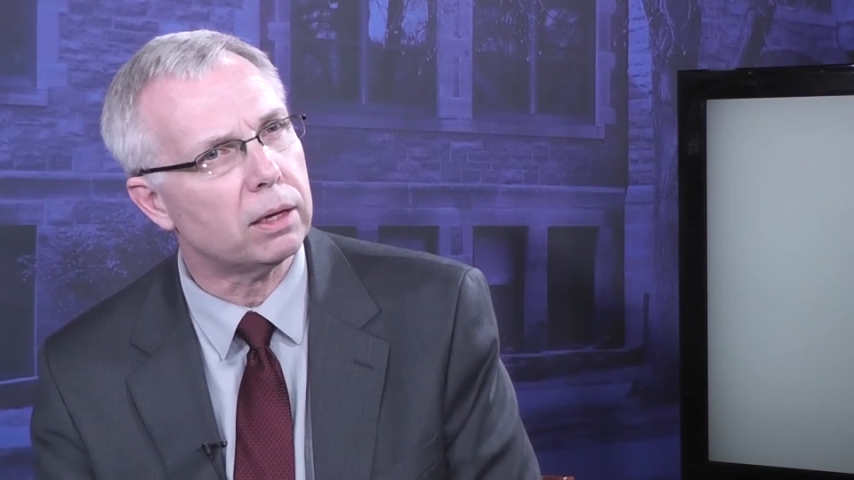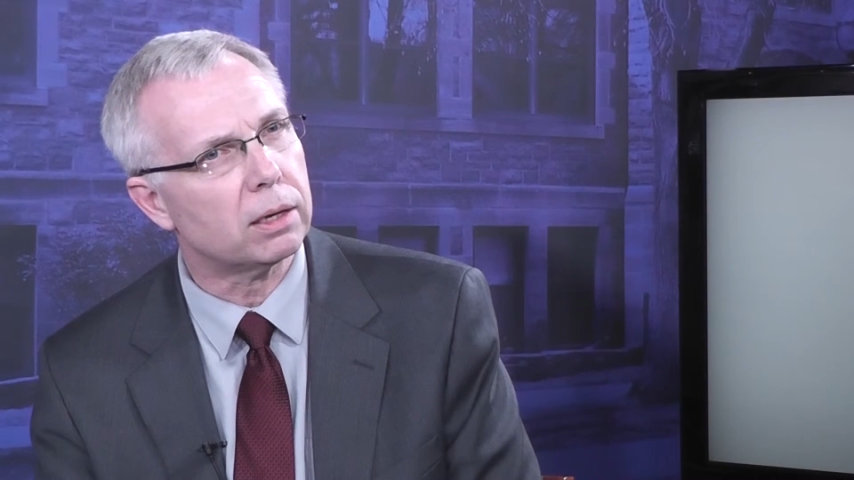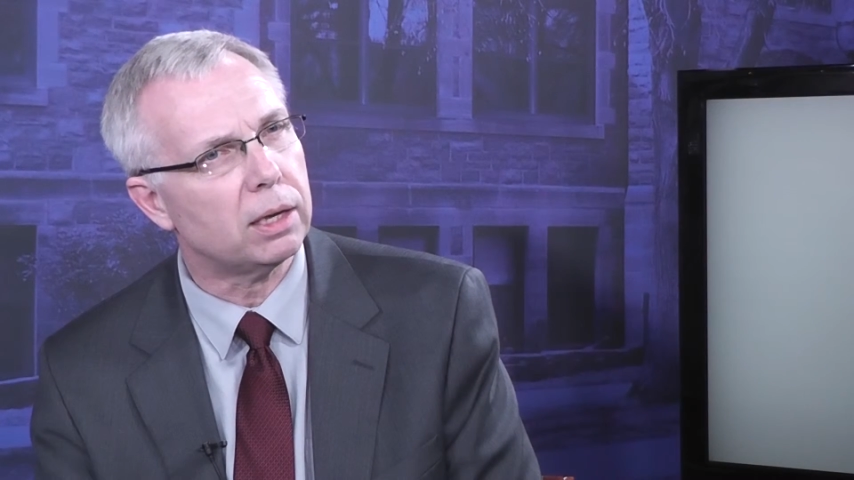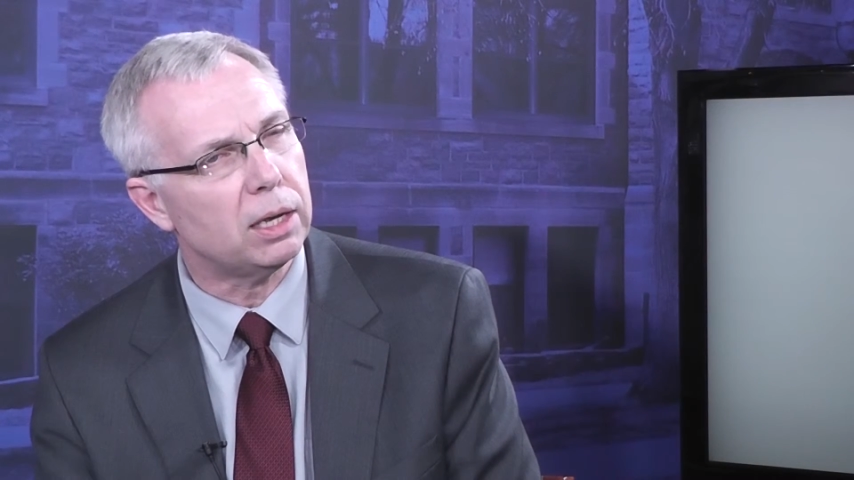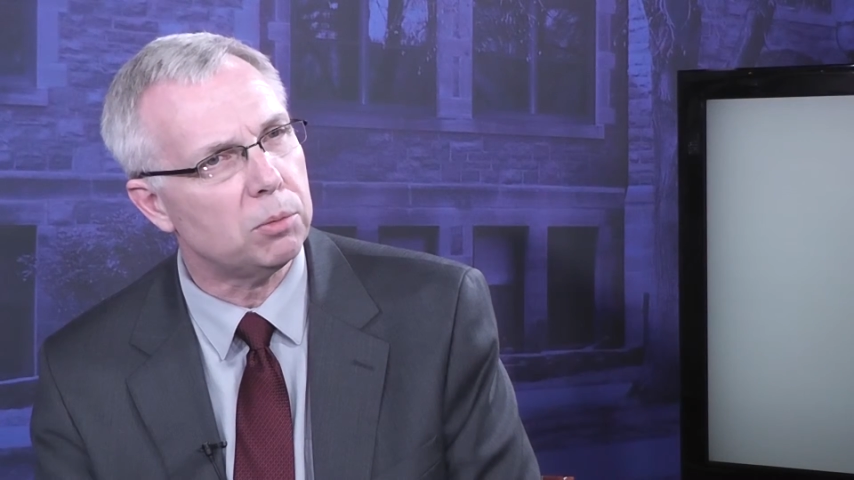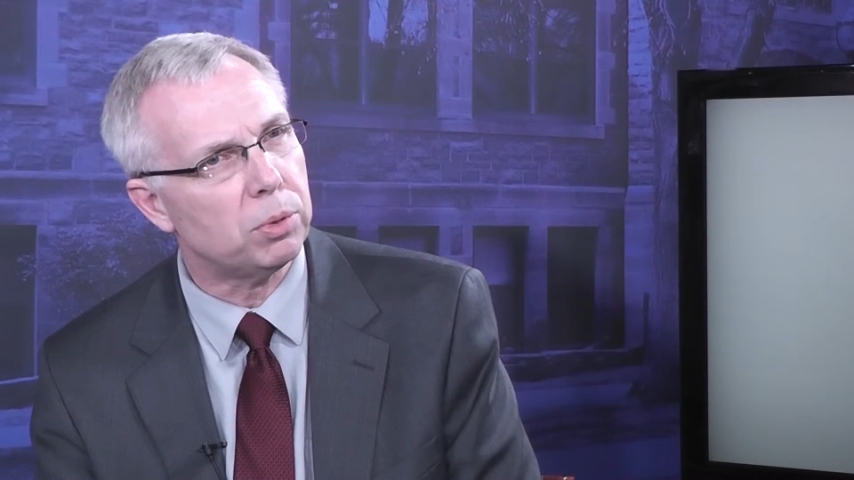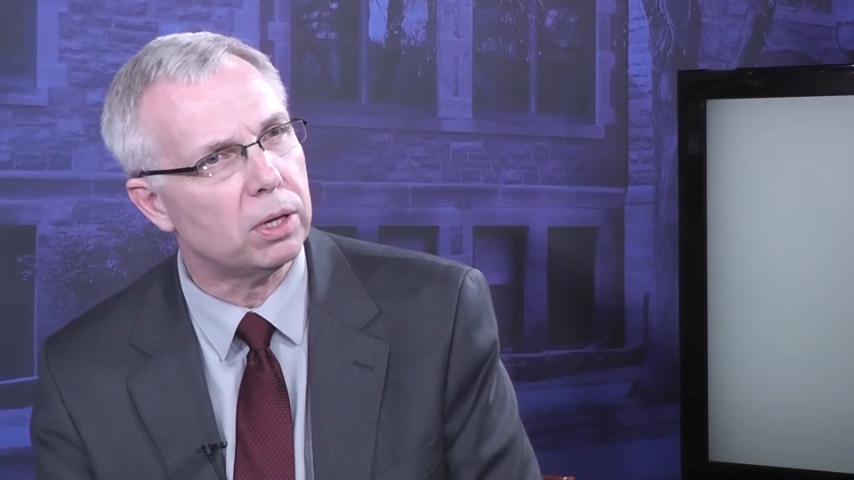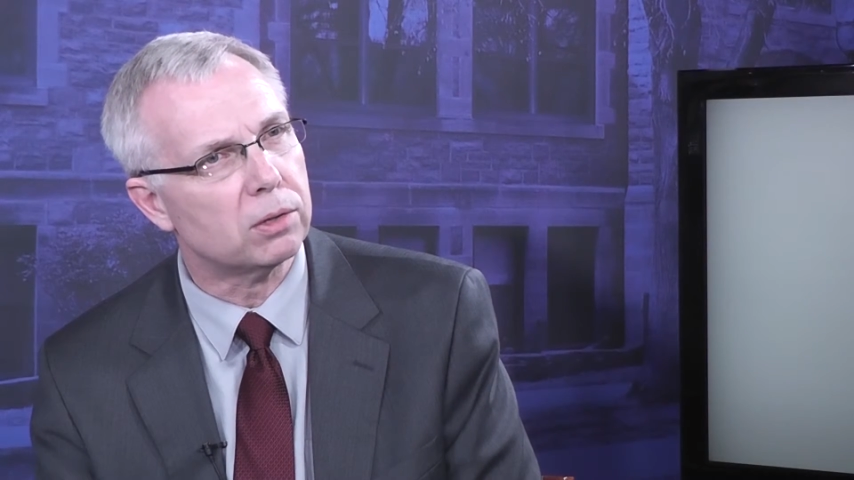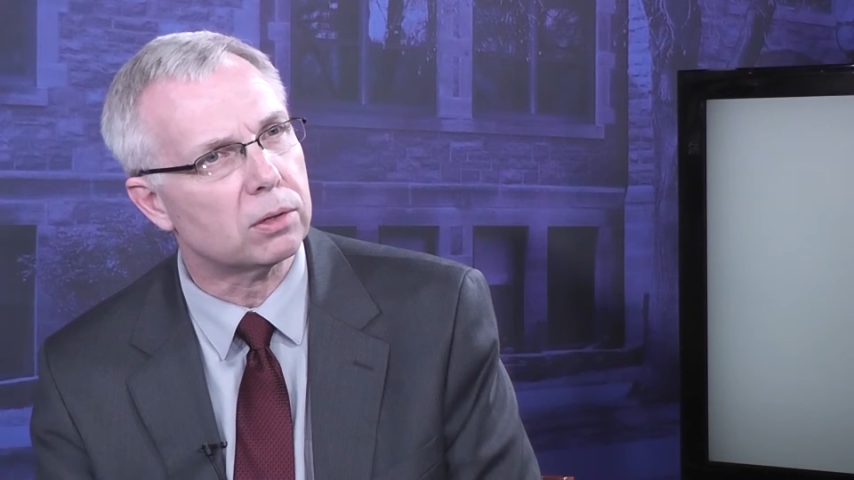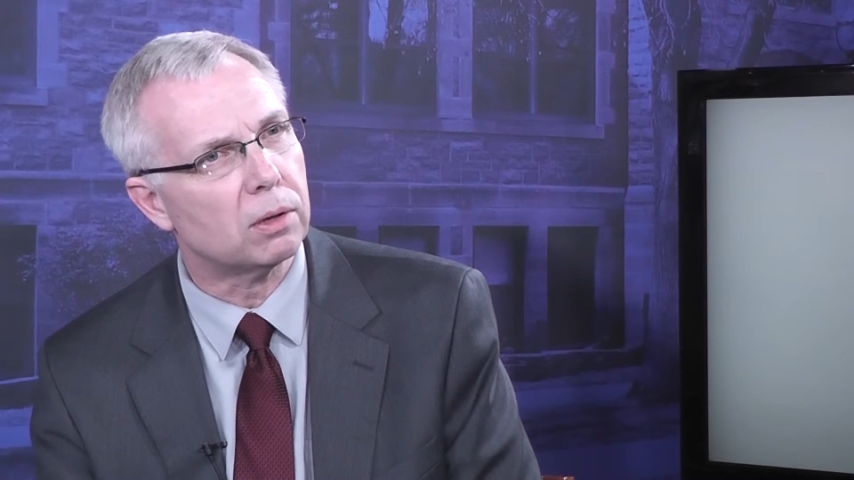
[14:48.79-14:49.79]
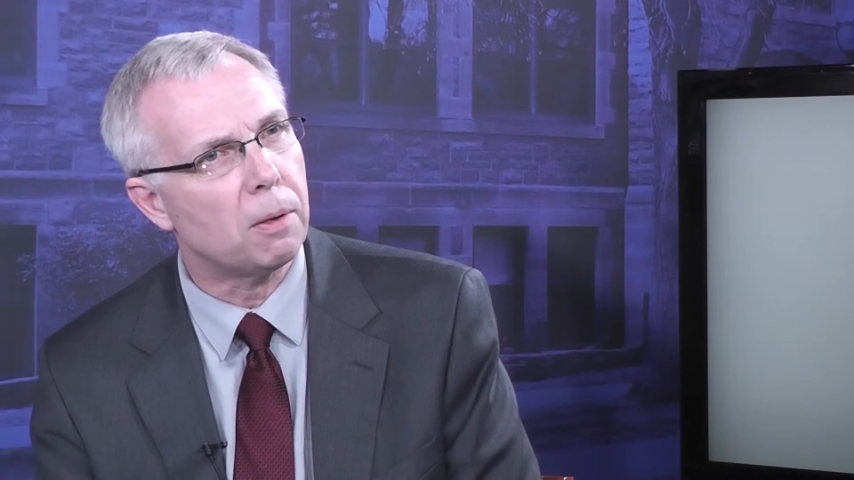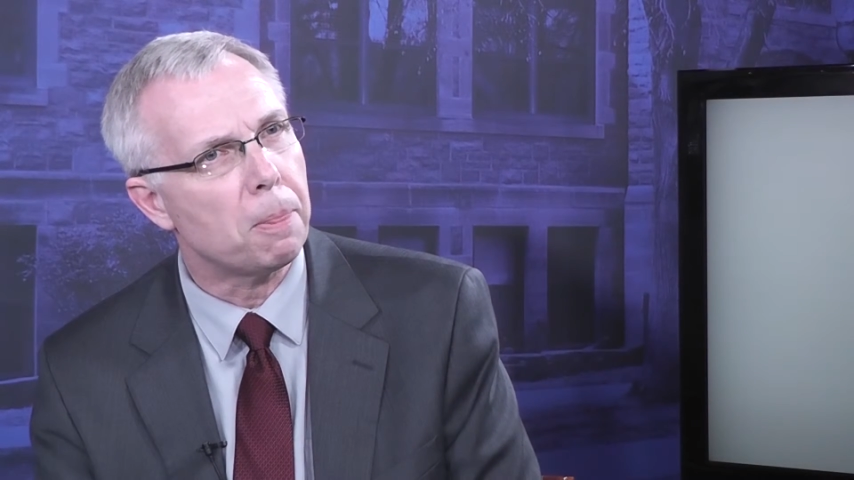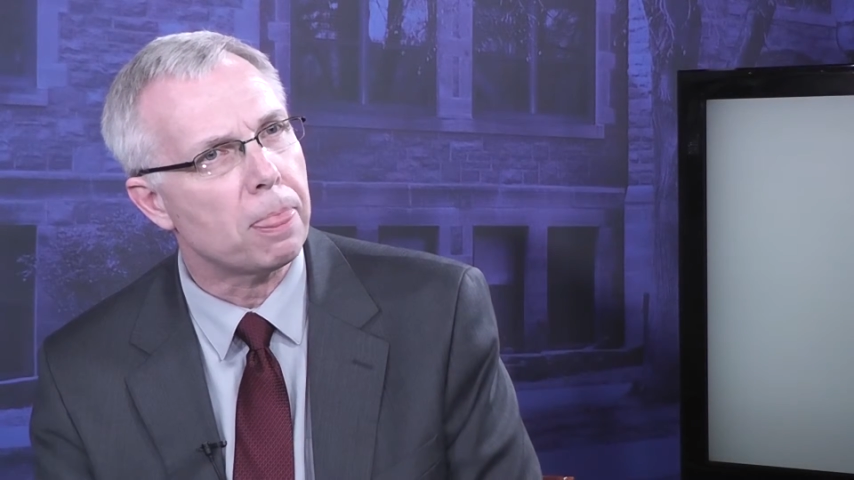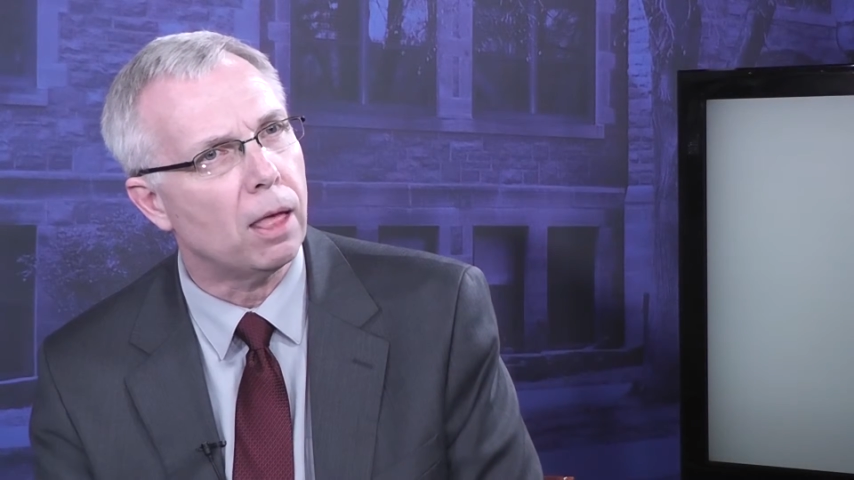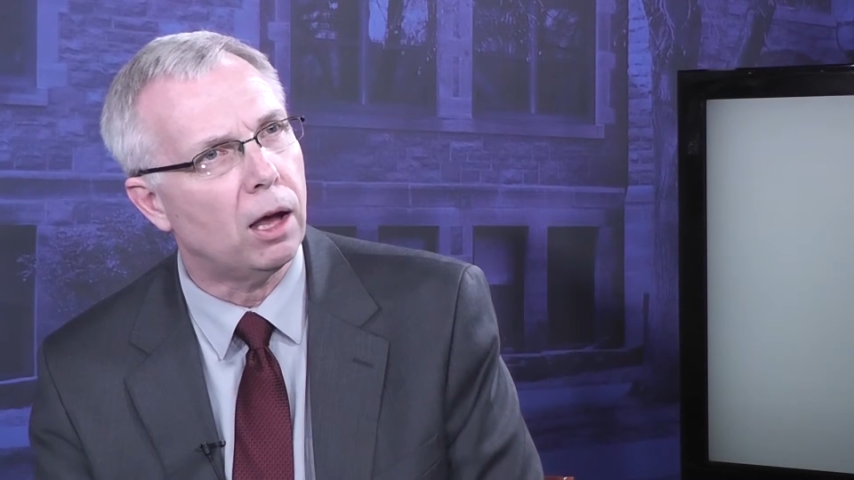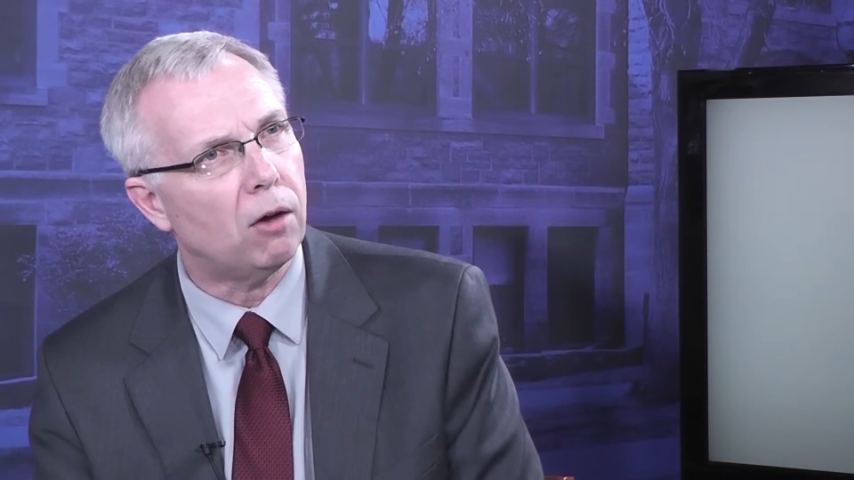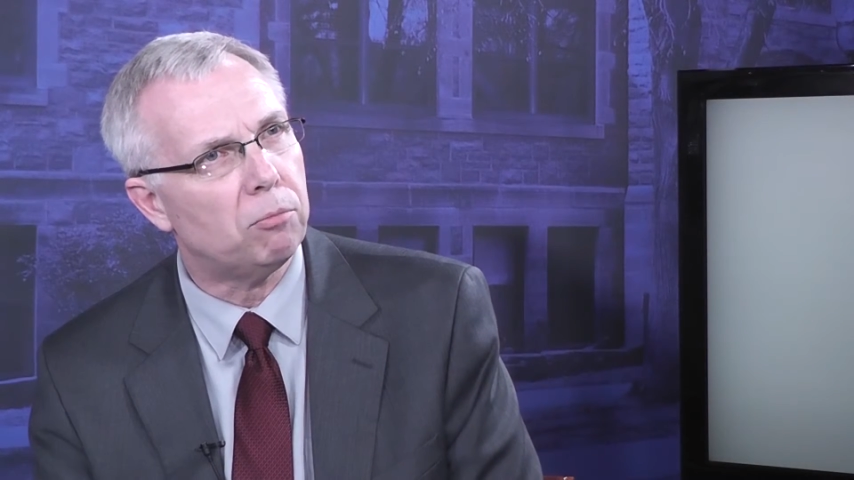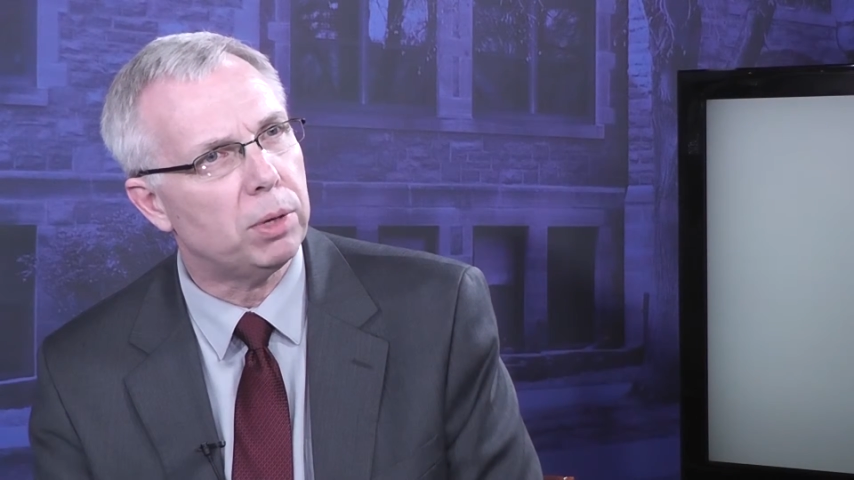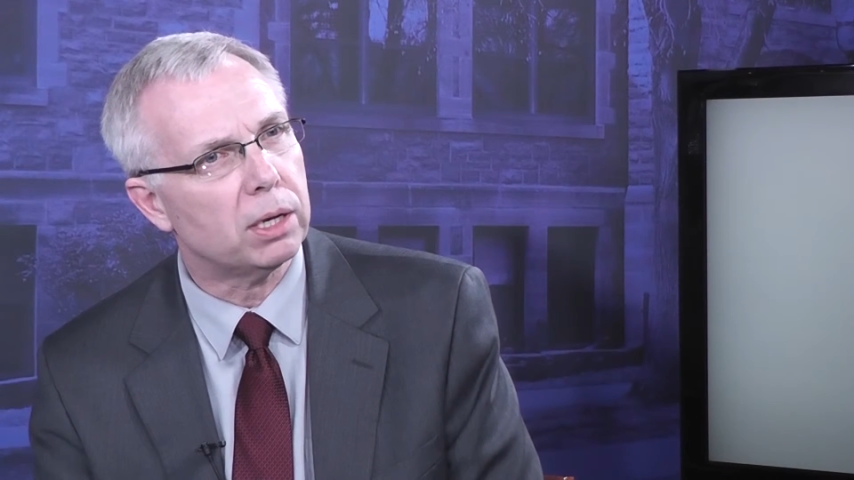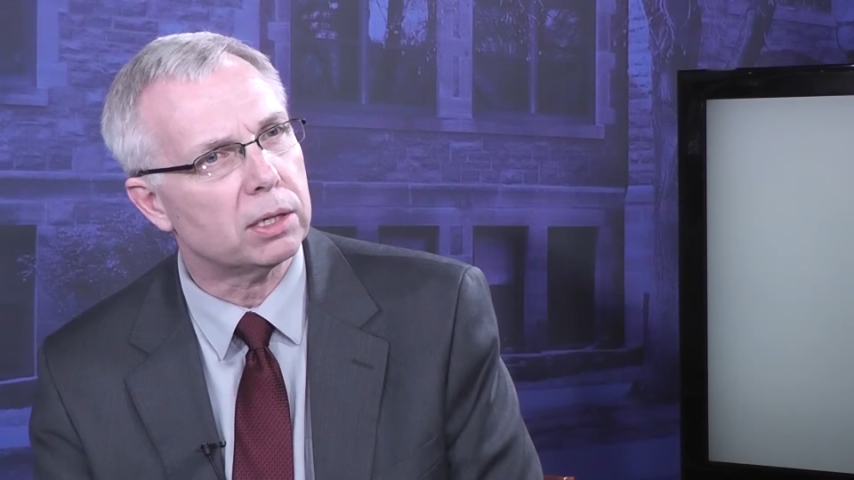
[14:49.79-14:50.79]
a key piece
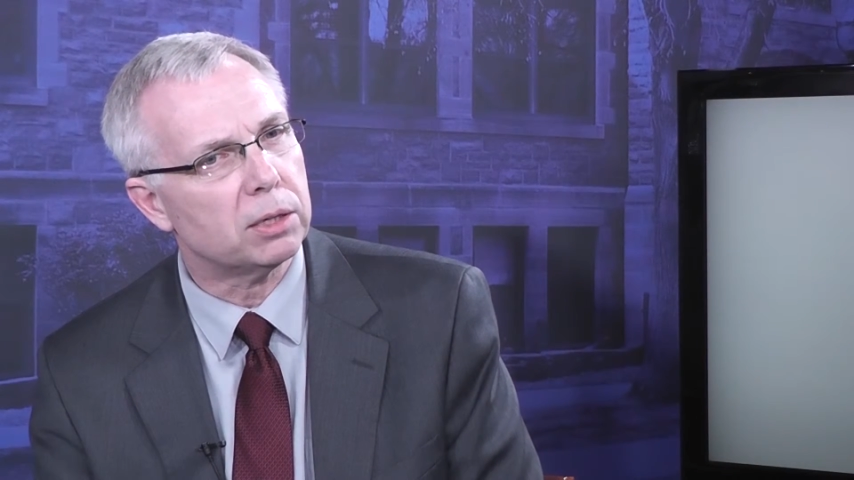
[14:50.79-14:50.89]
of being an